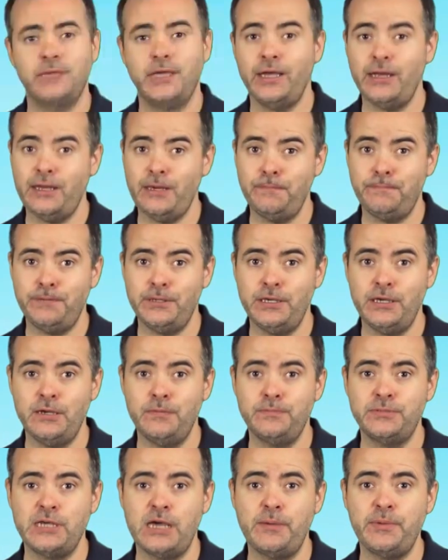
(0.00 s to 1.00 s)
At 8
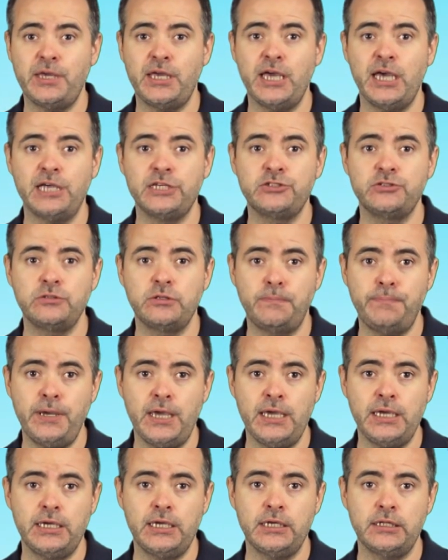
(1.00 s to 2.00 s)
p.m., Tommy Castro, the
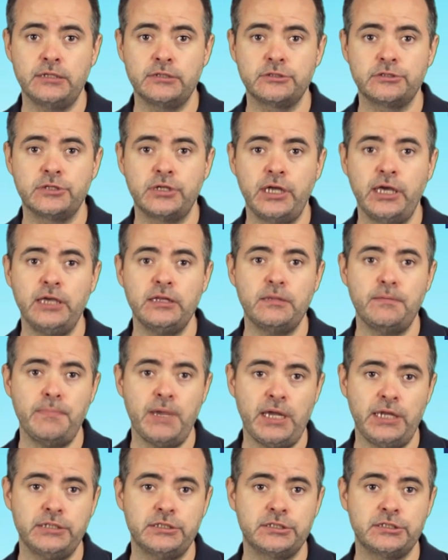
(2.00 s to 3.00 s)
Painkillers, are going to hit the
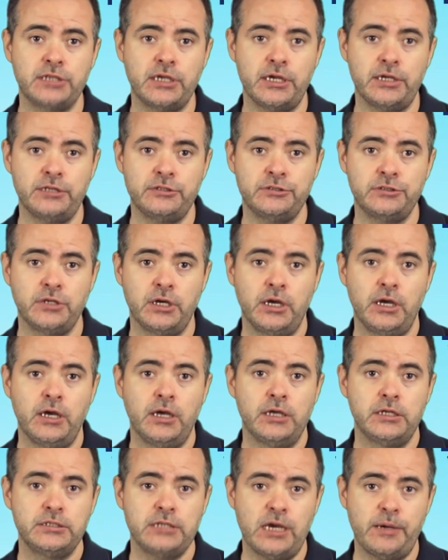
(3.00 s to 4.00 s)
main stage.
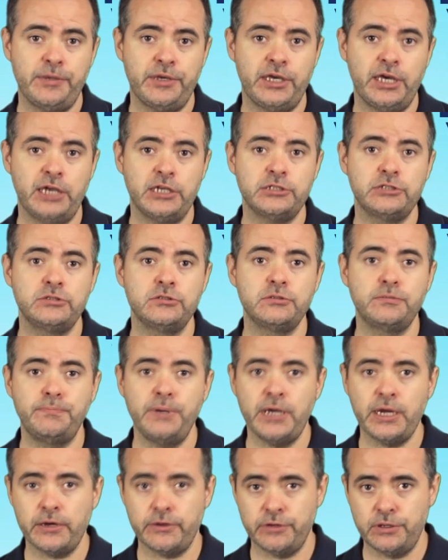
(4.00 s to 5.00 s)
Tommy Castro is a
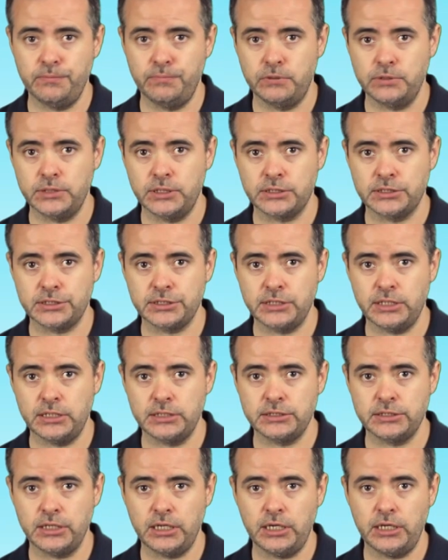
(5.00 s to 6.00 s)
Bay Area boy out of San
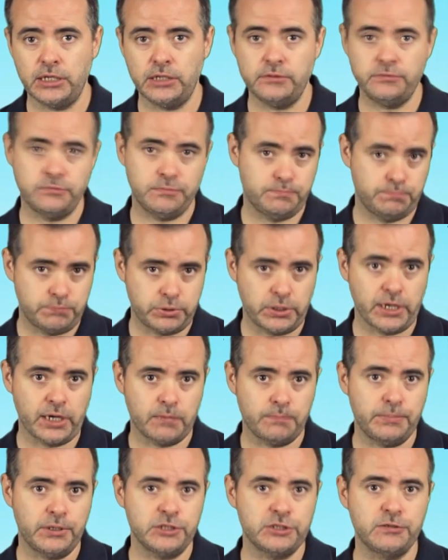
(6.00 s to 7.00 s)
Jose. He's put out
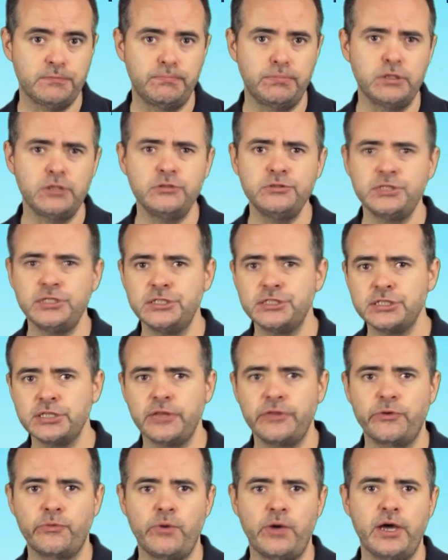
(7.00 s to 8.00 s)
a bunch of bluesy
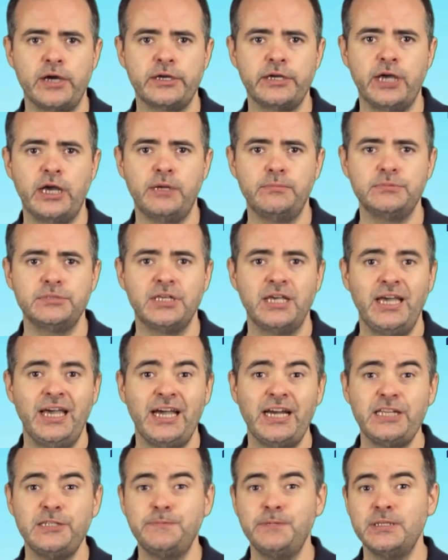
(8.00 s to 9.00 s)
Southern rock albums,
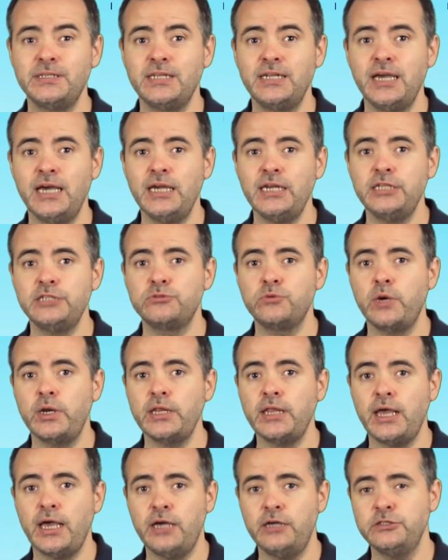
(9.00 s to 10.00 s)
and he spent the 90s
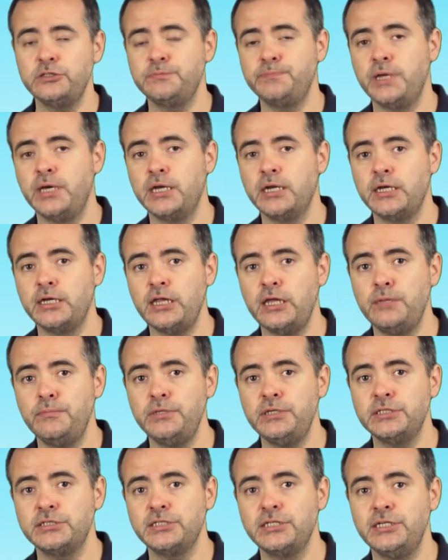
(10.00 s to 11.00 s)
running the house band on
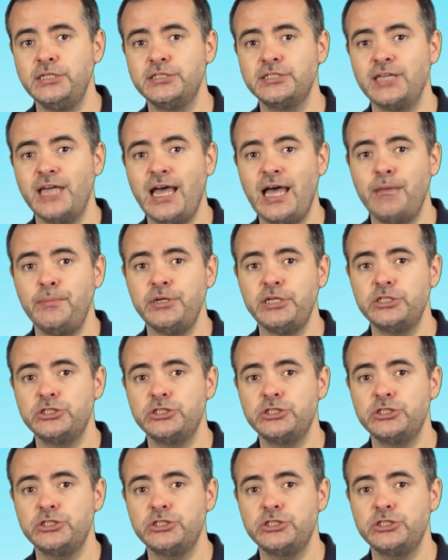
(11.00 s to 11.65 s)
NBC's Comedy